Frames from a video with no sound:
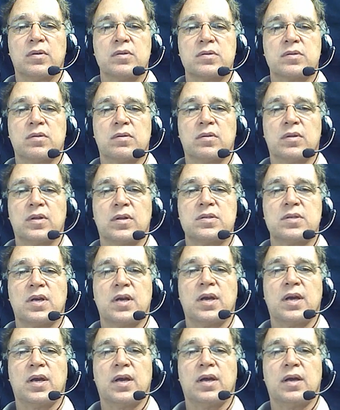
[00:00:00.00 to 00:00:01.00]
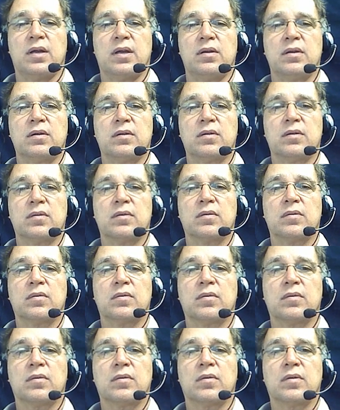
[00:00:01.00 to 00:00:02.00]
So let's add
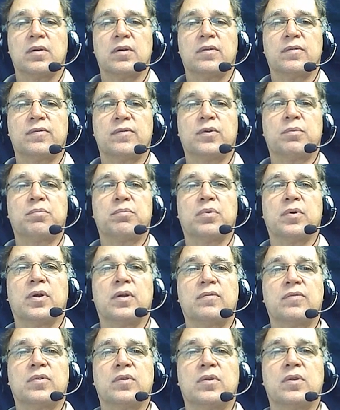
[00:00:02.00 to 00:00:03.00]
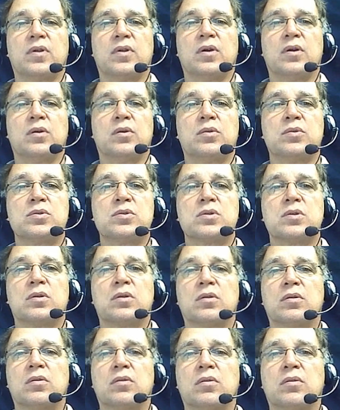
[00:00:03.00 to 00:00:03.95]
a footprint for those.